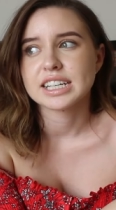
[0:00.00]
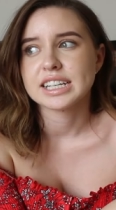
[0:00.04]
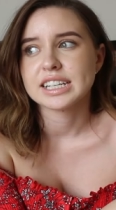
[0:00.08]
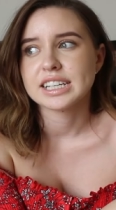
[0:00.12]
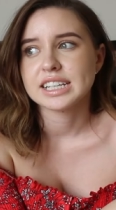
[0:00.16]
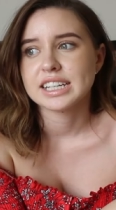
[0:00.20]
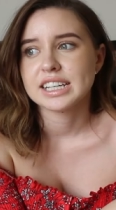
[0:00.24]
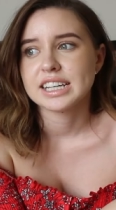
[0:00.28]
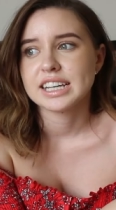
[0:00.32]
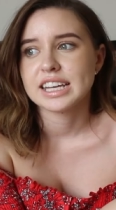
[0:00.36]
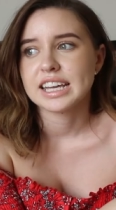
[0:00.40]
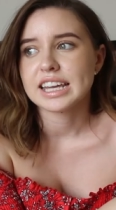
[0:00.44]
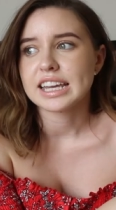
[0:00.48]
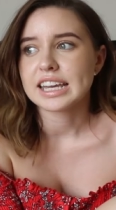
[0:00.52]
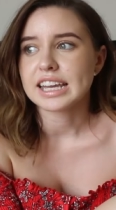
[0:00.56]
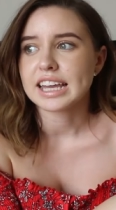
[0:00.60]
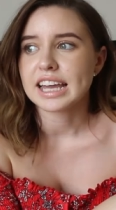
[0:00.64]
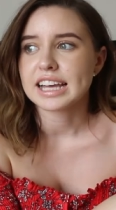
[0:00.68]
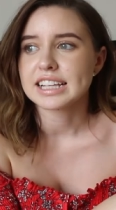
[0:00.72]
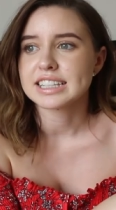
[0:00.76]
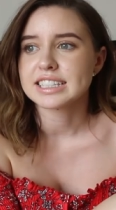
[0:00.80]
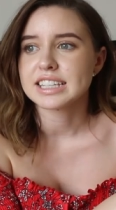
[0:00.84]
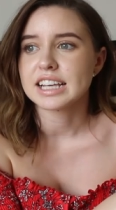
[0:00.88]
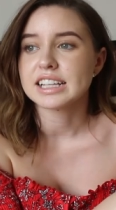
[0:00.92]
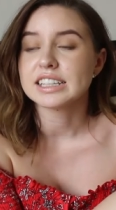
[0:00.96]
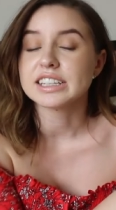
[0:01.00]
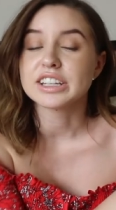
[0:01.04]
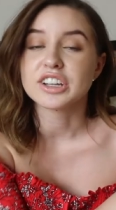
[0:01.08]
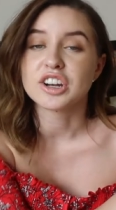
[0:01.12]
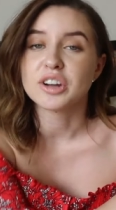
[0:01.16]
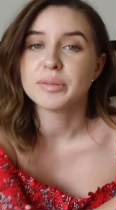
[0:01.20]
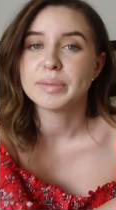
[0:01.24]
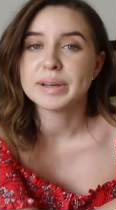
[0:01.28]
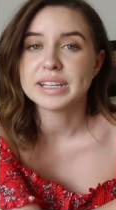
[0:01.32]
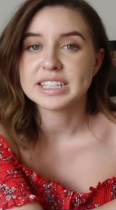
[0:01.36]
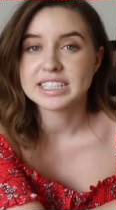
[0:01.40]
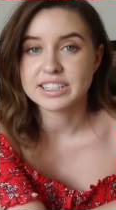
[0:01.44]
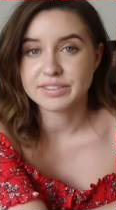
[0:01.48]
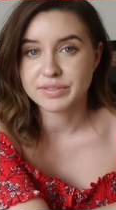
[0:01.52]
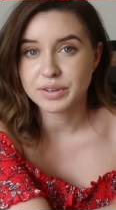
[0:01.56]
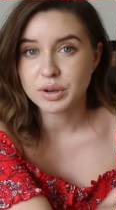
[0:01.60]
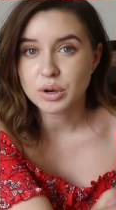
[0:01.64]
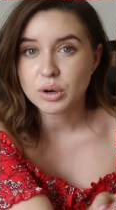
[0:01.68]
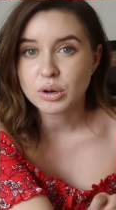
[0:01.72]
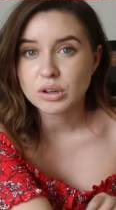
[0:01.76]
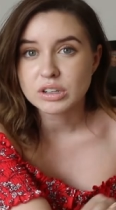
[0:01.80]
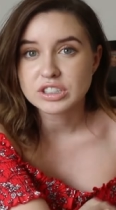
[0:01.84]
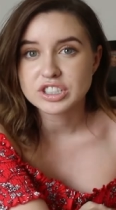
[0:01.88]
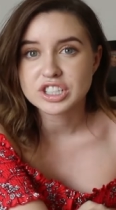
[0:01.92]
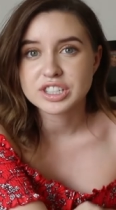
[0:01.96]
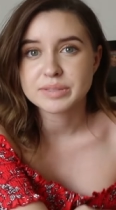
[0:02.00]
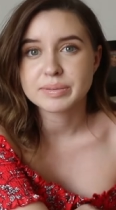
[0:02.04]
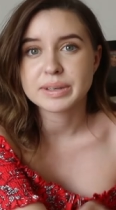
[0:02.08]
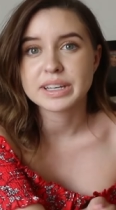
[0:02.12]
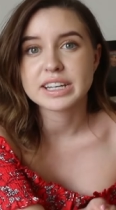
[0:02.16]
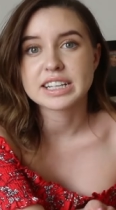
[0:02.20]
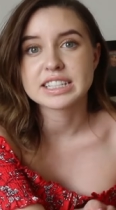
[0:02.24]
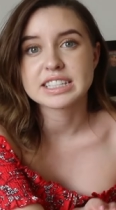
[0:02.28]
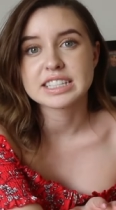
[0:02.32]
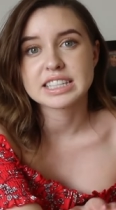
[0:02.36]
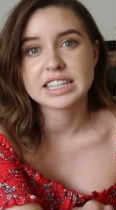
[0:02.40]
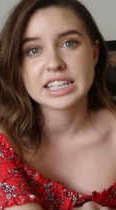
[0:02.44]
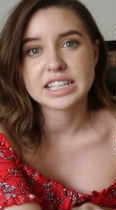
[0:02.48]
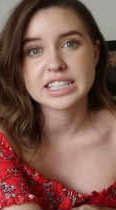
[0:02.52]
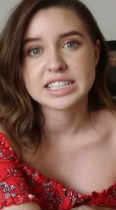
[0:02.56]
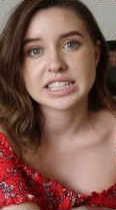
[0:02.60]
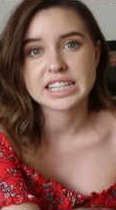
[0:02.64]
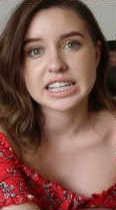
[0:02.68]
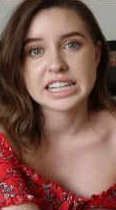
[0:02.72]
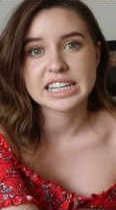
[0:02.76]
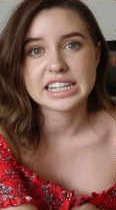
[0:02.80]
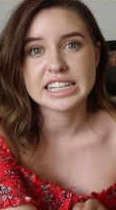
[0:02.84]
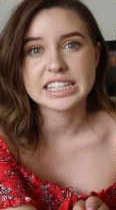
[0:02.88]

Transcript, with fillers: it gets a little bit difficult just because this